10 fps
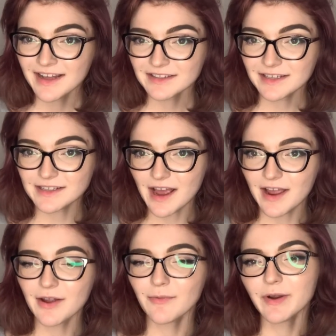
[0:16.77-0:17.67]

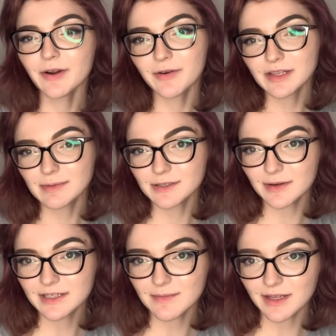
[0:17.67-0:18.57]
Today, we are going to be
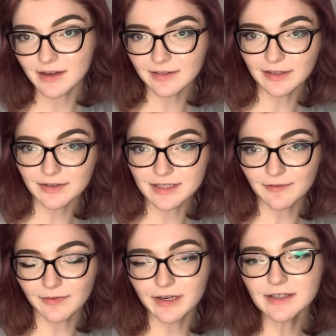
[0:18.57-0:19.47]
doing something a little
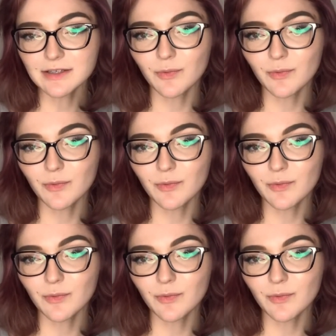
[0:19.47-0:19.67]
different.